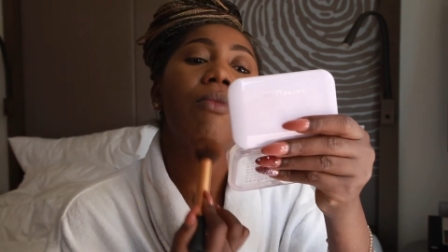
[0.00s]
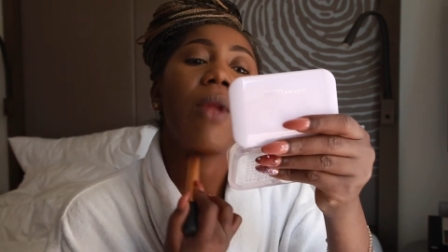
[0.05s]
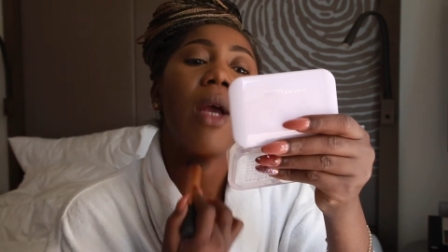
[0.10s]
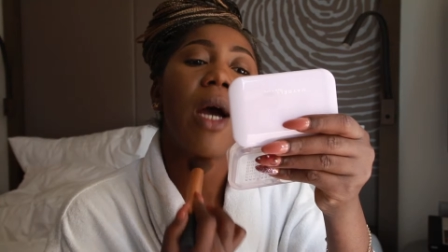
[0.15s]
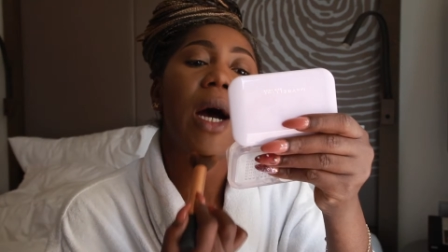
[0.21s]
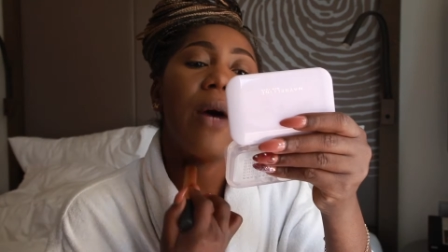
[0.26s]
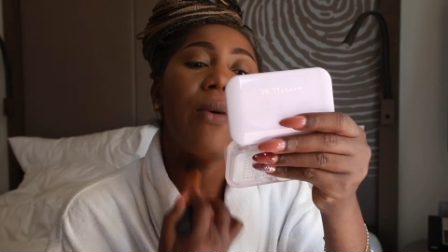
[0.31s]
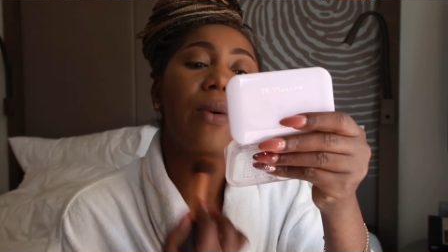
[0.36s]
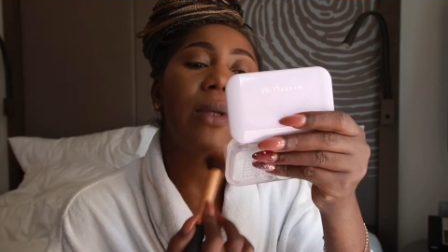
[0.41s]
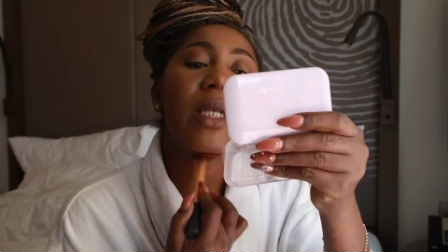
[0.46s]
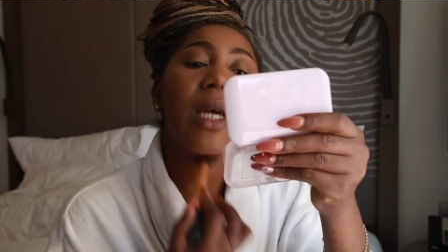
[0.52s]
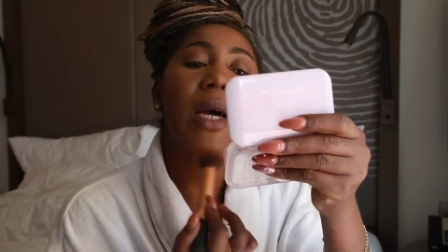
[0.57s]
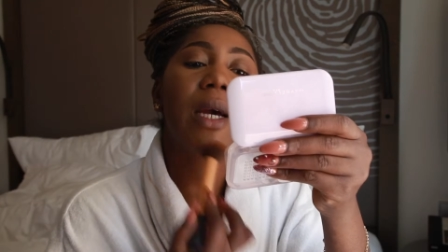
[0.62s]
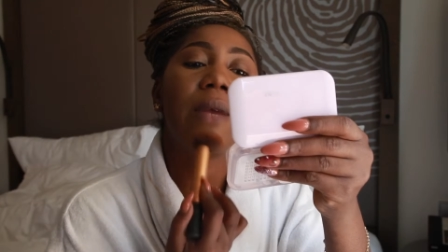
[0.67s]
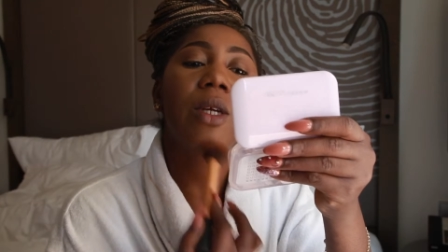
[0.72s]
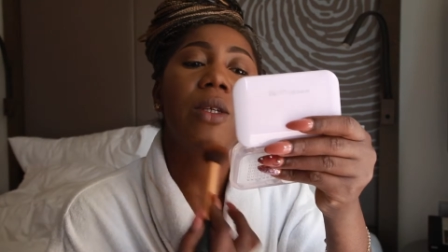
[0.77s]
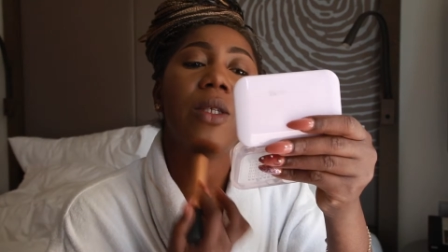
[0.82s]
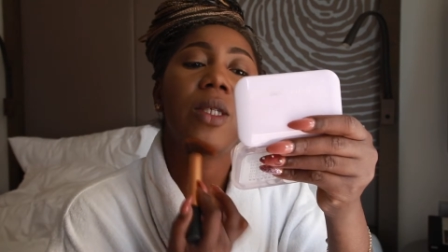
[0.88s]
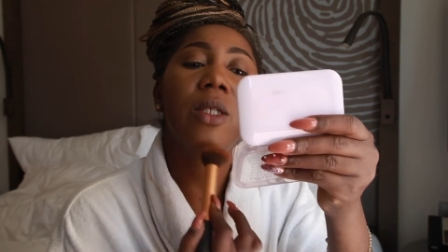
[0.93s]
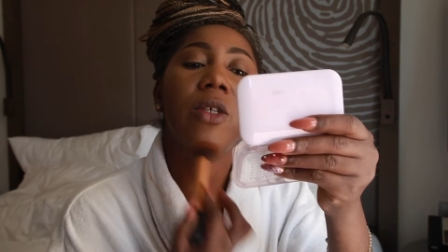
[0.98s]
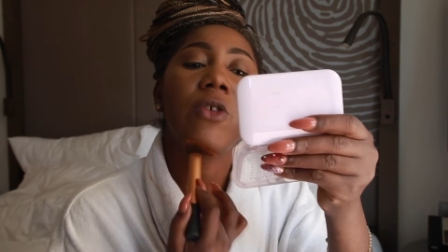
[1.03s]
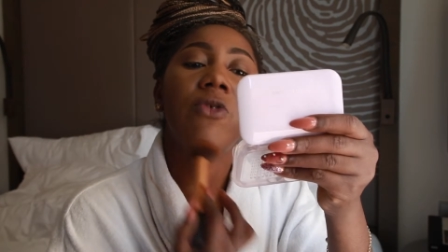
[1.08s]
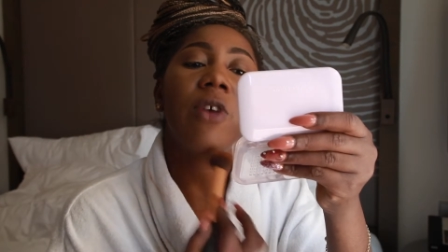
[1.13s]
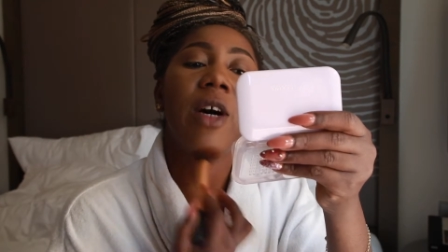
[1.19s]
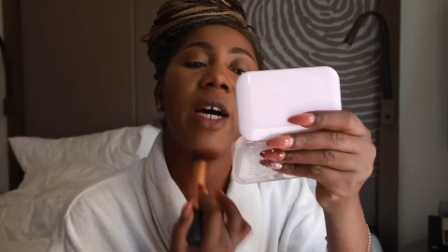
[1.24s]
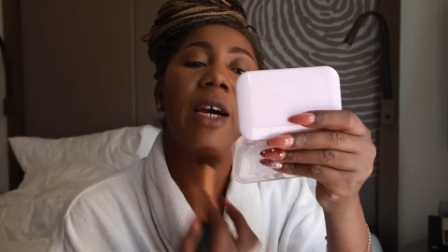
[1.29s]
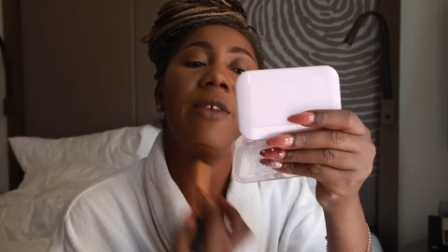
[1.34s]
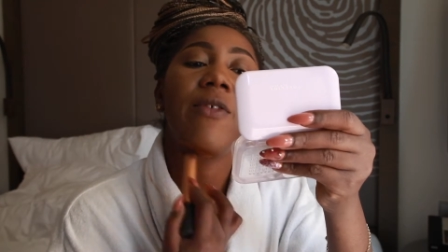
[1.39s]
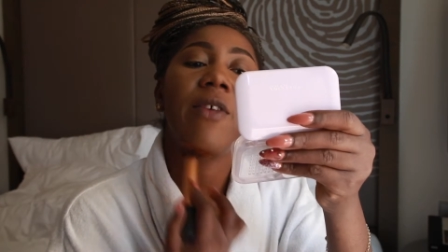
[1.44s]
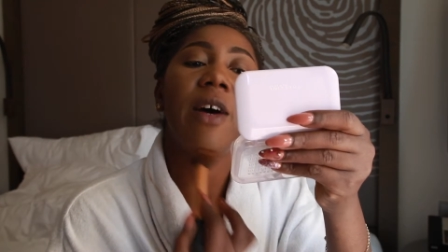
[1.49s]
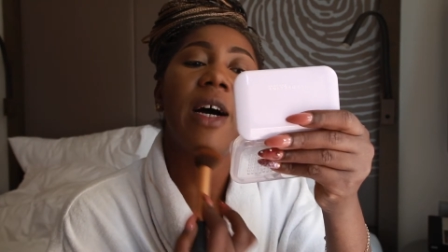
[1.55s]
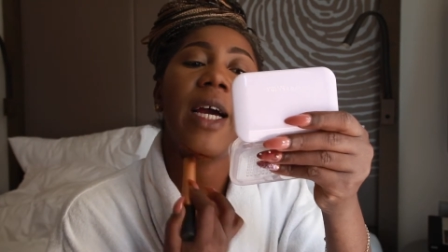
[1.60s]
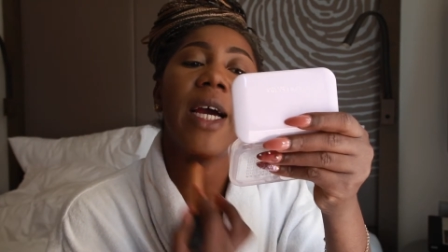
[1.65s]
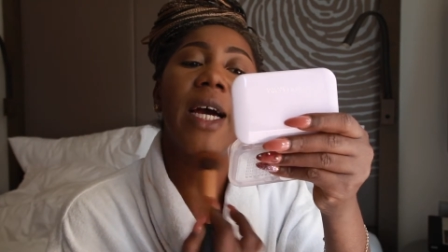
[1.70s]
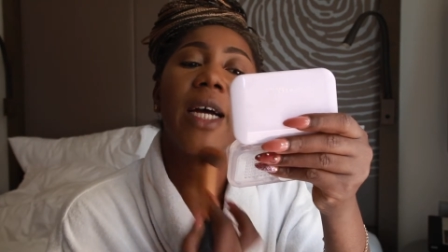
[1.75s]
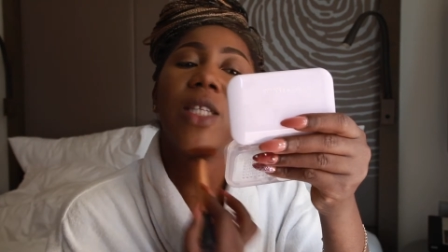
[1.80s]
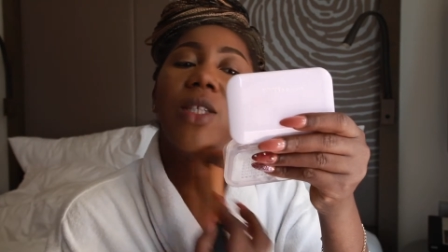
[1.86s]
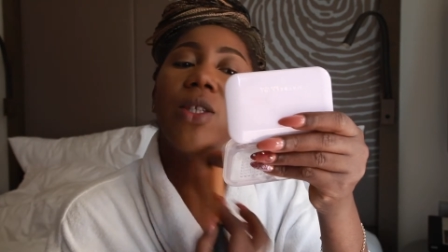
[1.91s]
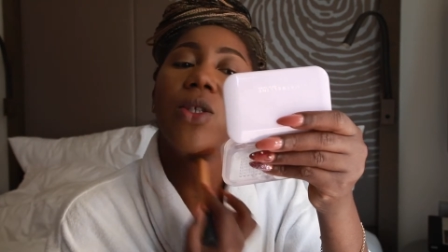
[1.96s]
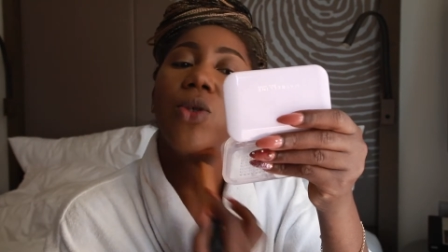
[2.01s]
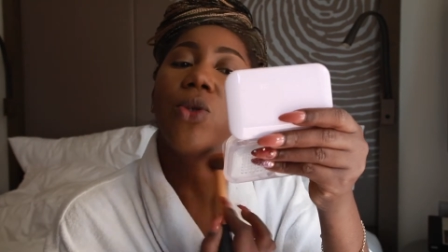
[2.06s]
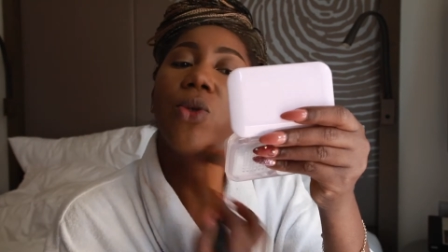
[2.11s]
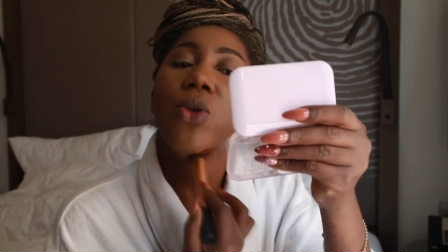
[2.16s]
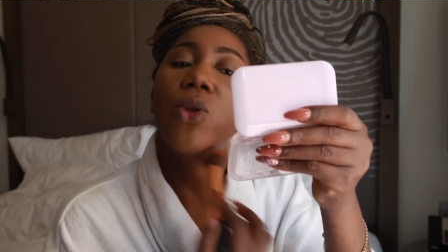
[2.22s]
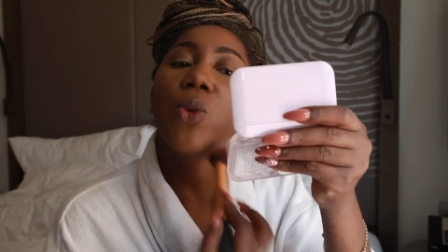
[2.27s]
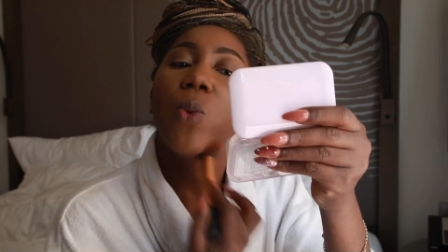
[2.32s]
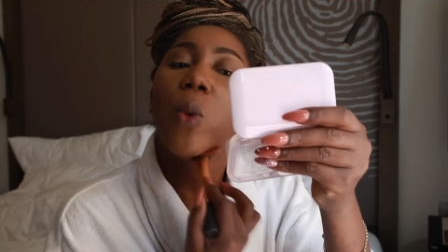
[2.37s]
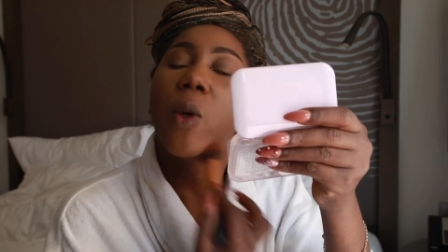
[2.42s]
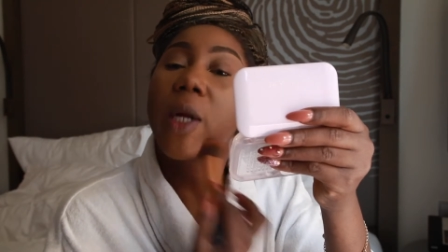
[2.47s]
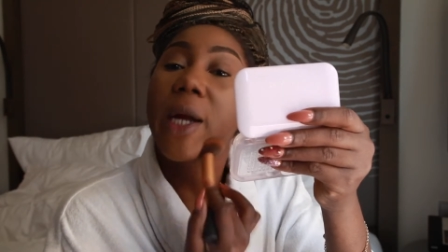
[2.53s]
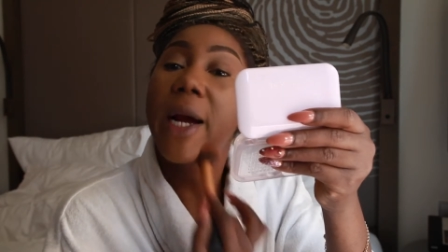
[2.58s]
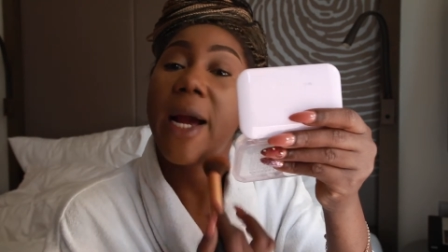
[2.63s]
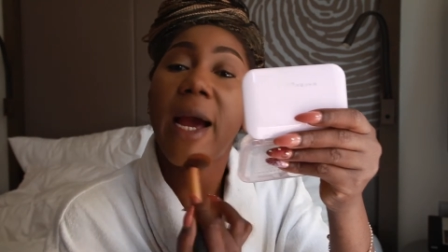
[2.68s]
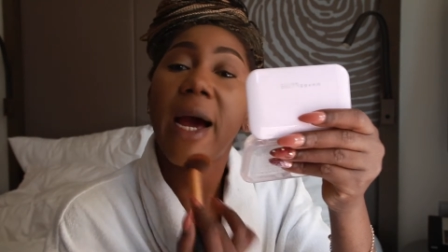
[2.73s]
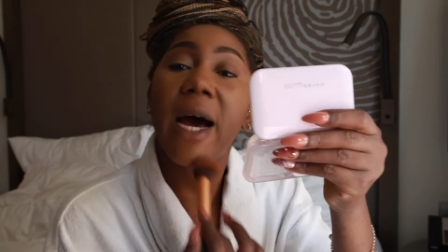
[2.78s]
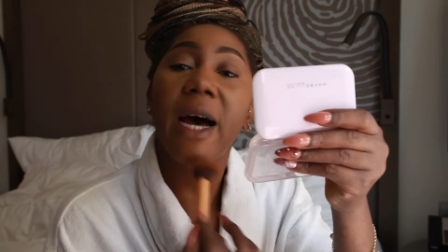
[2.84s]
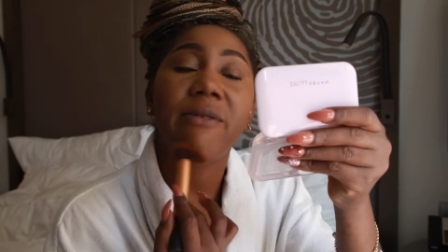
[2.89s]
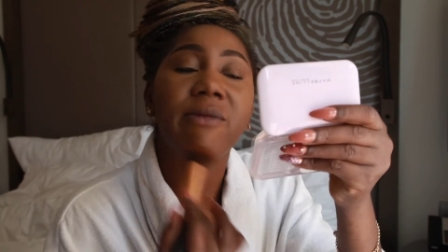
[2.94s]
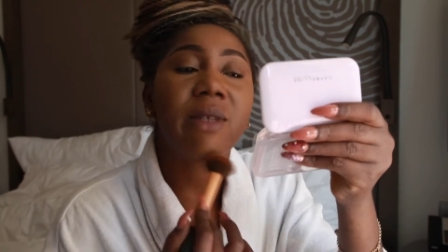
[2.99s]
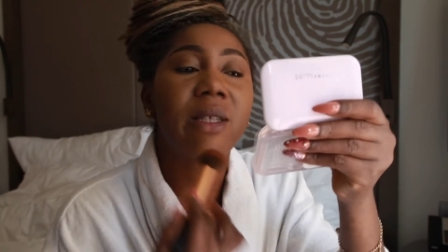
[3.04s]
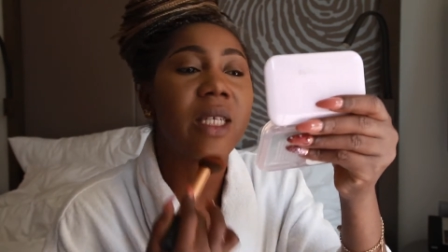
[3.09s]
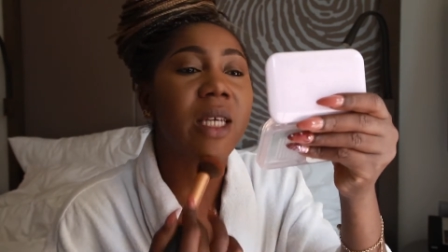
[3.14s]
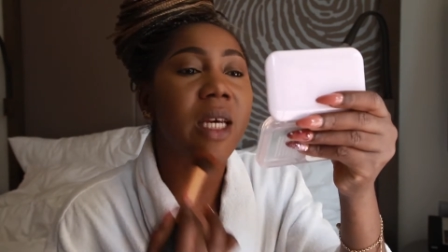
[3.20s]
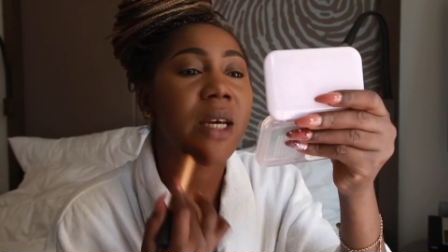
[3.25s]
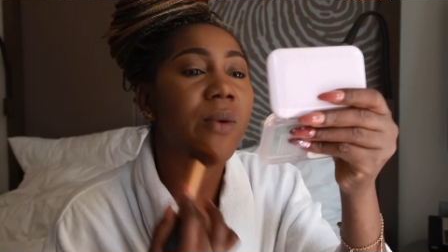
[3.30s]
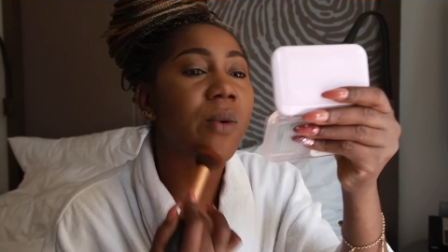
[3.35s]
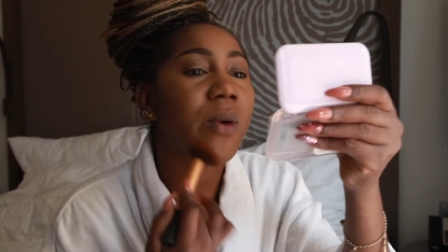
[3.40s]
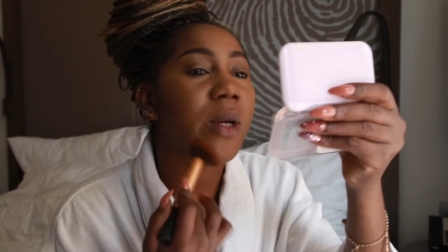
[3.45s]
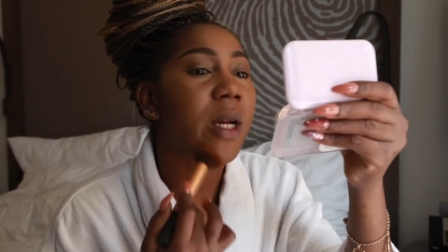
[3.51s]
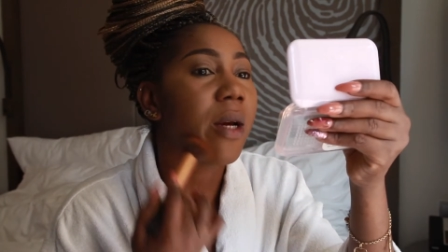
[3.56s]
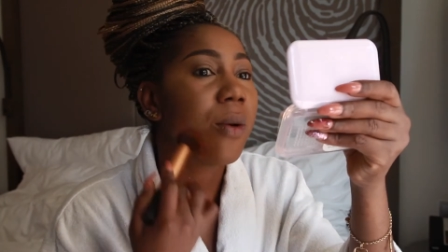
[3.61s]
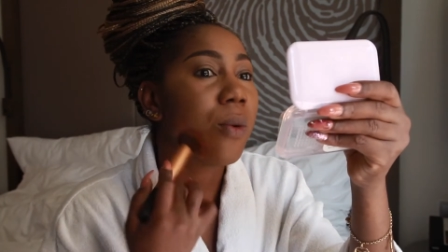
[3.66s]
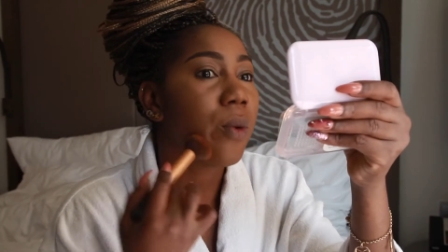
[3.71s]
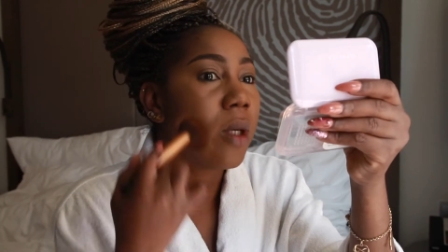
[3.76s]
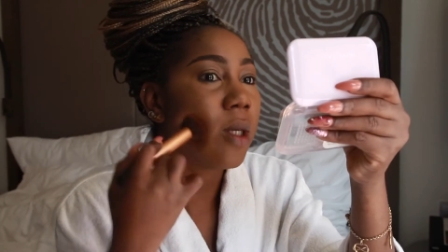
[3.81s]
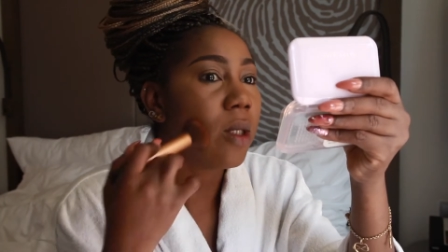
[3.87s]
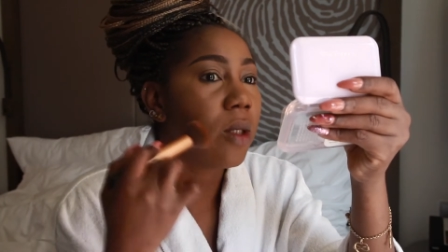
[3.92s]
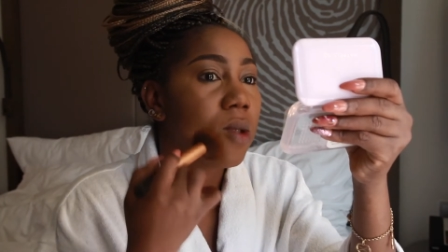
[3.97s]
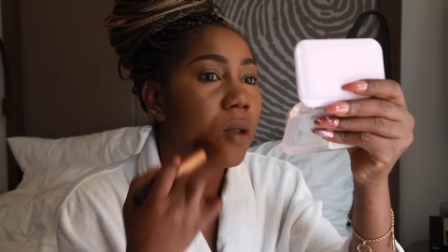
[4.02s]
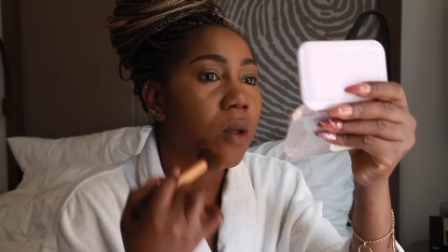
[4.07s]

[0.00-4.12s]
how was I going to survive? I had to use what I had to get what I want.